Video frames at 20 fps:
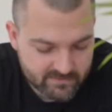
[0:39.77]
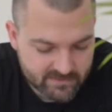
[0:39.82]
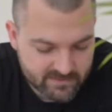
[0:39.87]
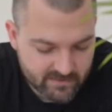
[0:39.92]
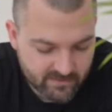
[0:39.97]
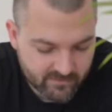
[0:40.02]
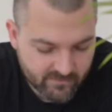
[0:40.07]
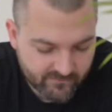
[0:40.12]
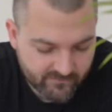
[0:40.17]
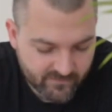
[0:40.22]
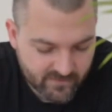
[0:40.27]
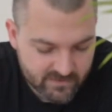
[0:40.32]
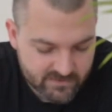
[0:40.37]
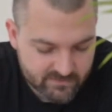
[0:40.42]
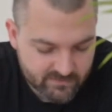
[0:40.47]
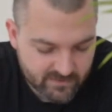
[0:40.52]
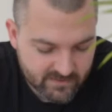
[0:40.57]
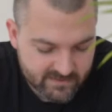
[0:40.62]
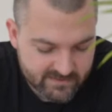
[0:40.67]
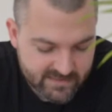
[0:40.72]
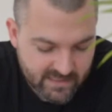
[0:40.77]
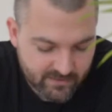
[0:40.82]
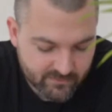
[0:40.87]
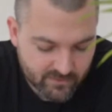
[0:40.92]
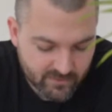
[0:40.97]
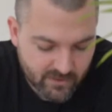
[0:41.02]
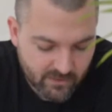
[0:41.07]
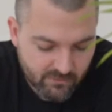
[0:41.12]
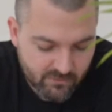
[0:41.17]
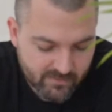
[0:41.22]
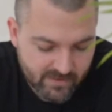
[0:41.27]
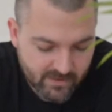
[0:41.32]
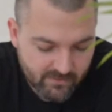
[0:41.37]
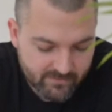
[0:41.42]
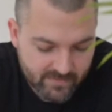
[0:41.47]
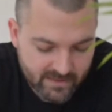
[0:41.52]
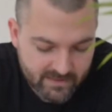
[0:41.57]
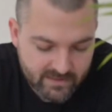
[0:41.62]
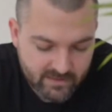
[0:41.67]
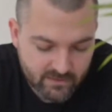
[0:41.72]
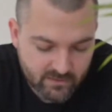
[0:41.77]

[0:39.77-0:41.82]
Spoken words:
So the first one is, how do I go about making